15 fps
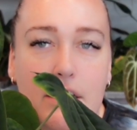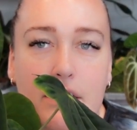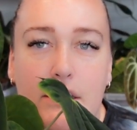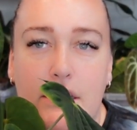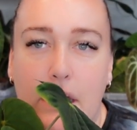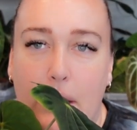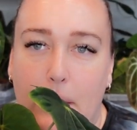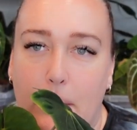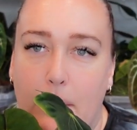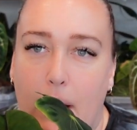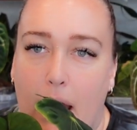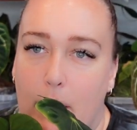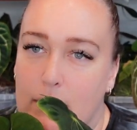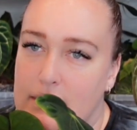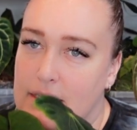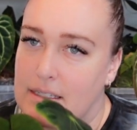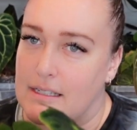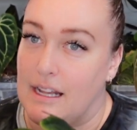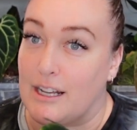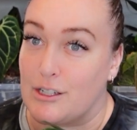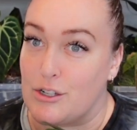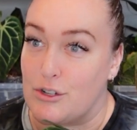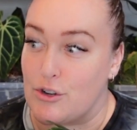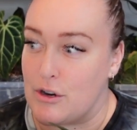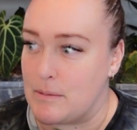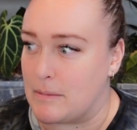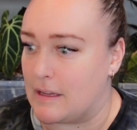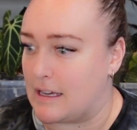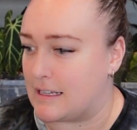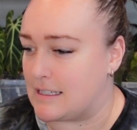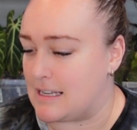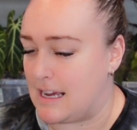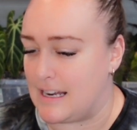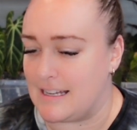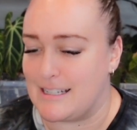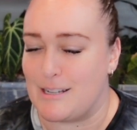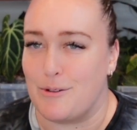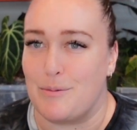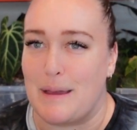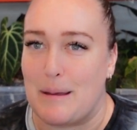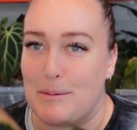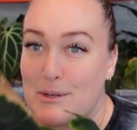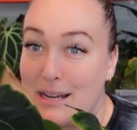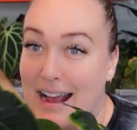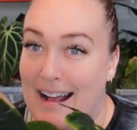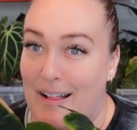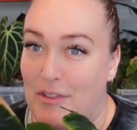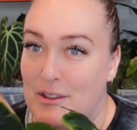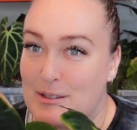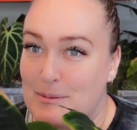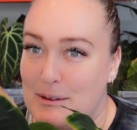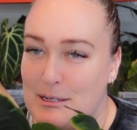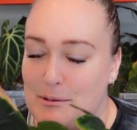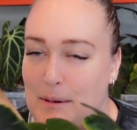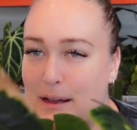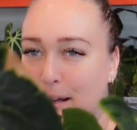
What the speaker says: So I was extremely excited to be able to add this one to my